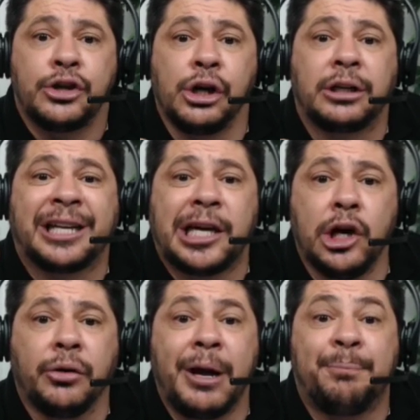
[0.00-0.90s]
to
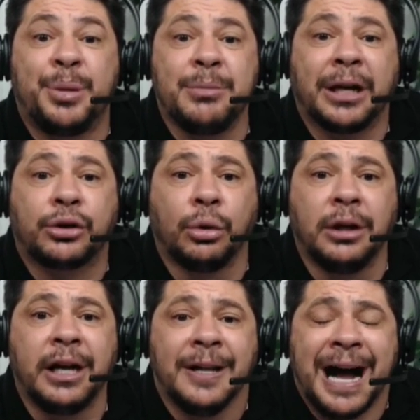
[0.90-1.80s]
kill them
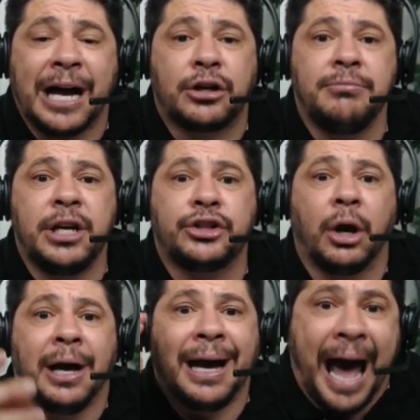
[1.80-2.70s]
prematurely, I command you.